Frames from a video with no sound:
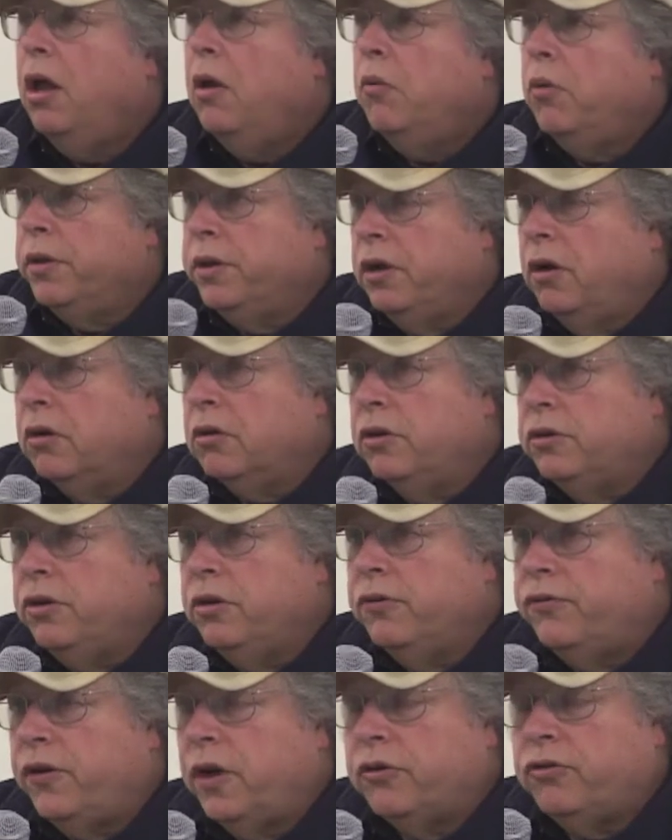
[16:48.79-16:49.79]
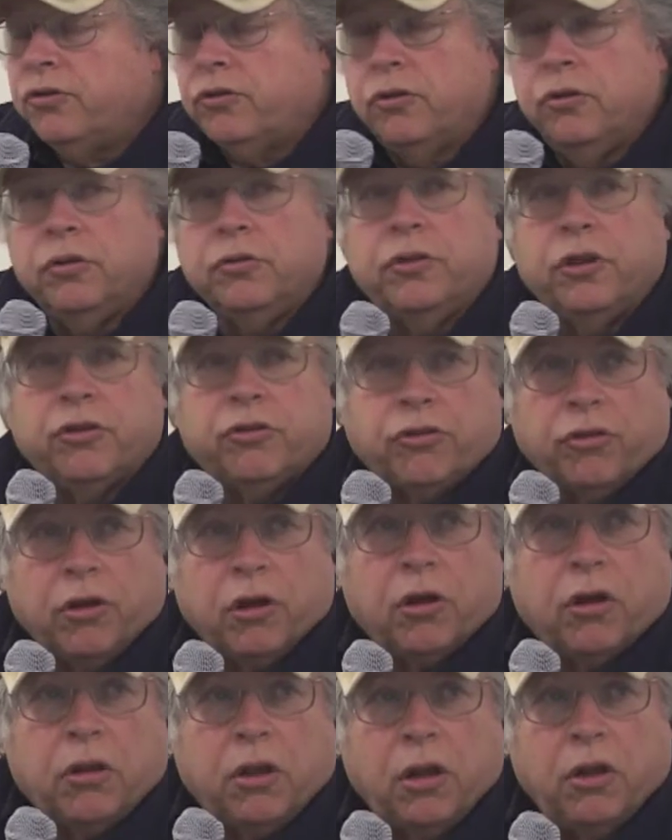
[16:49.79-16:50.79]
when the Oakland Unified School
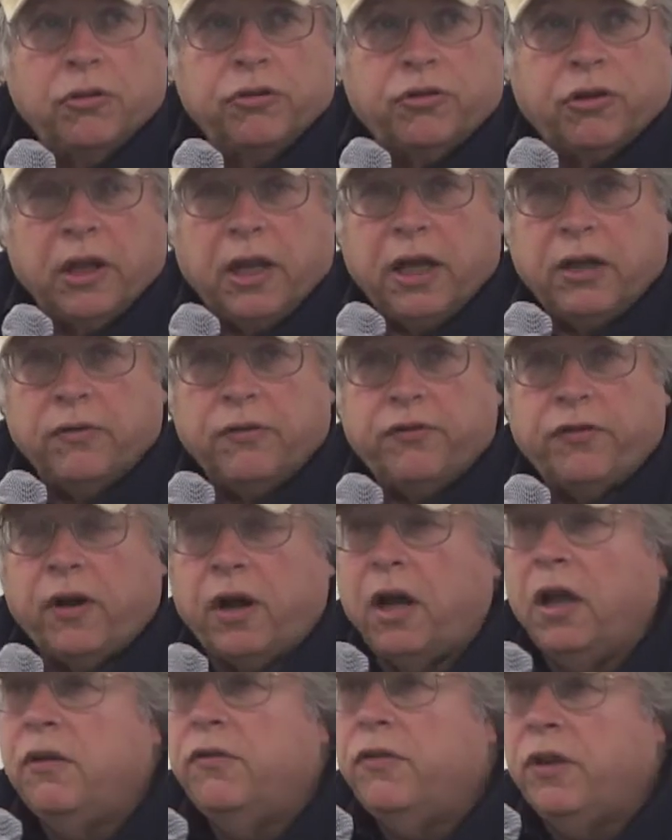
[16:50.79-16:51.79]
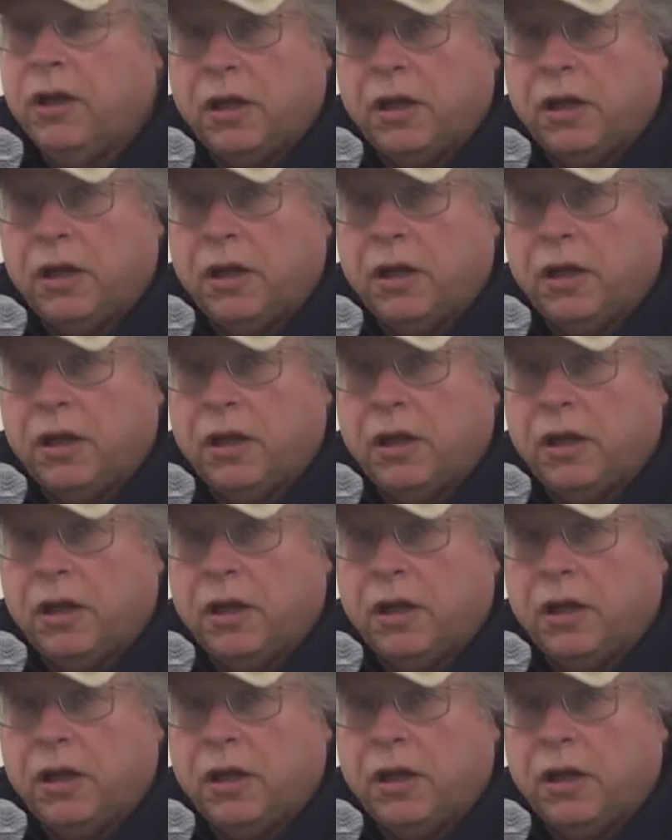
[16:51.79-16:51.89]
District closed down five